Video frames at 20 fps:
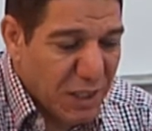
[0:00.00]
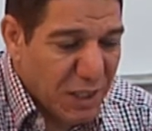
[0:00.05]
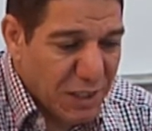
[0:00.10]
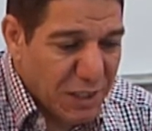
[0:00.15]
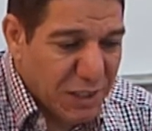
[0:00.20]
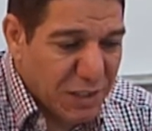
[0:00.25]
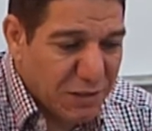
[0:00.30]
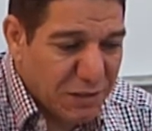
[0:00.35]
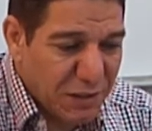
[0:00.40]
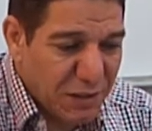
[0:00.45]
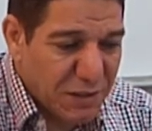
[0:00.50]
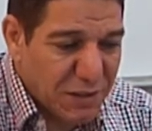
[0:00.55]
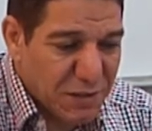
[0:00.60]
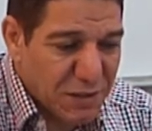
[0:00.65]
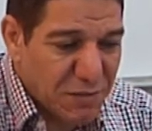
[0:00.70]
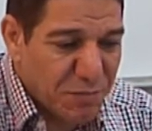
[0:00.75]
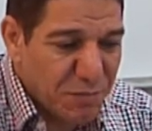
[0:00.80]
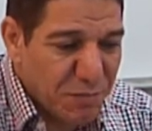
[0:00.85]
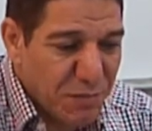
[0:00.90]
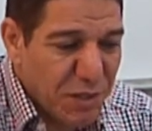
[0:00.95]
the
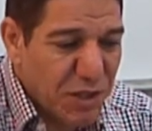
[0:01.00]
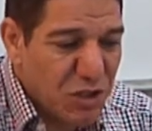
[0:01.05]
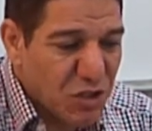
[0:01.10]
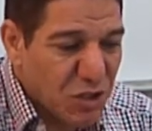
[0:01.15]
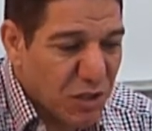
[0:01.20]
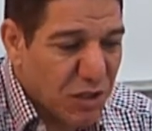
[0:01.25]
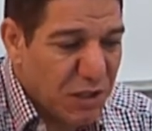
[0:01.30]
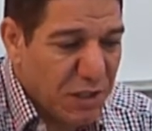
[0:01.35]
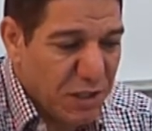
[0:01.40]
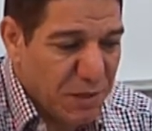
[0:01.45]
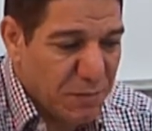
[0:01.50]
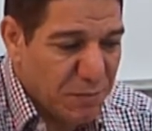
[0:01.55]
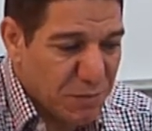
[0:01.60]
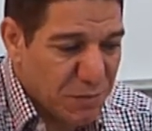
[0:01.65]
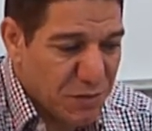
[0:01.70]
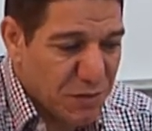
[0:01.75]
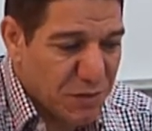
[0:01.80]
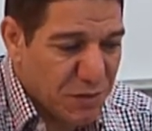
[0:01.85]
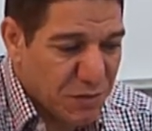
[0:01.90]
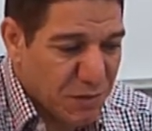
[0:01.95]
text's major
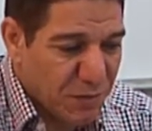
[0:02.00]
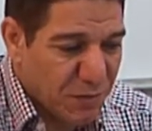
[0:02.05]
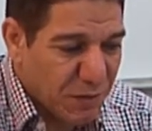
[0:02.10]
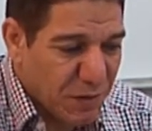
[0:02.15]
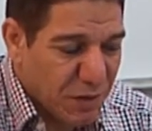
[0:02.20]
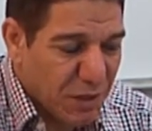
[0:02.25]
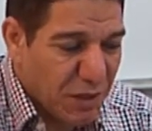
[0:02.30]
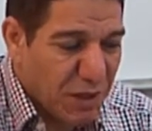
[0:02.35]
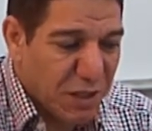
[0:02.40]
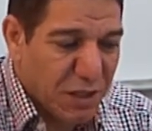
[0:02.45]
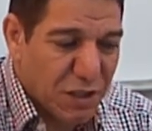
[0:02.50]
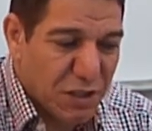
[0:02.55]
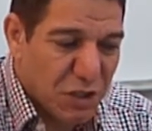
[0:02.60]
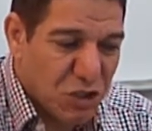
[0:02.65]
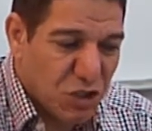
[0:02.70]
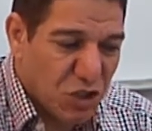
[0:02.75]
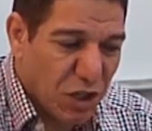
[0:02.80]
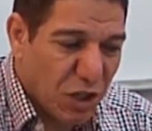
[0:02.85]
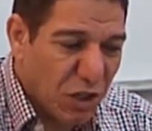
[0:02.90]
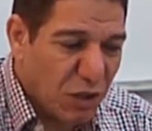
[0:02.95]
themes. Like
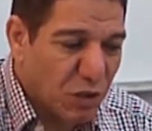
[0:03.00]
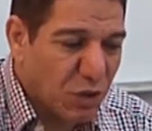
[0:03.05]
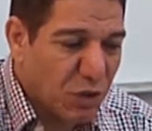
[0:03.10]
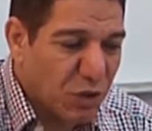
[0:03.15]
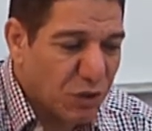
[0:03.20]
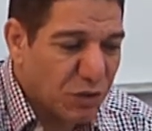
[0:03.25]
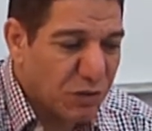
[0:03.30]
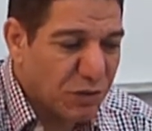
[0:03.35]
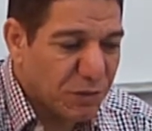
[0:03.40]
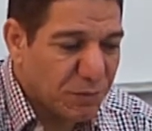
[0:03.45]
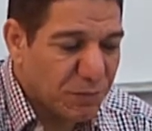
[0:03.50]
childhood,